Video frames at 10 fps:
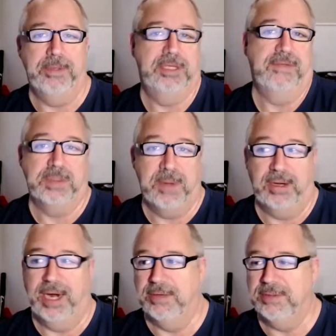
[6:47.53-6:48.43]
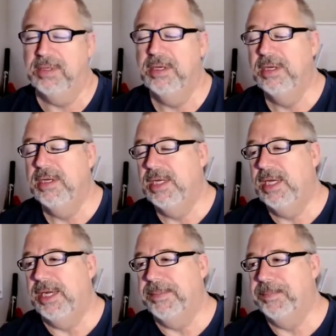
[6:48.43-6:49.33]
but just have a smaller house.
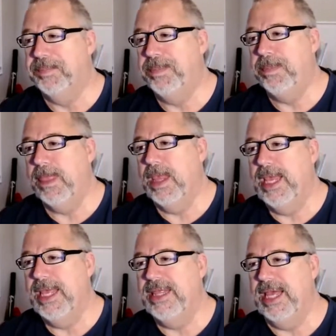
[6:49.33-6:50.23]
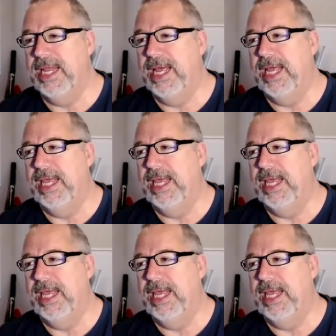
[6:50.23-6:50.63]
Um, that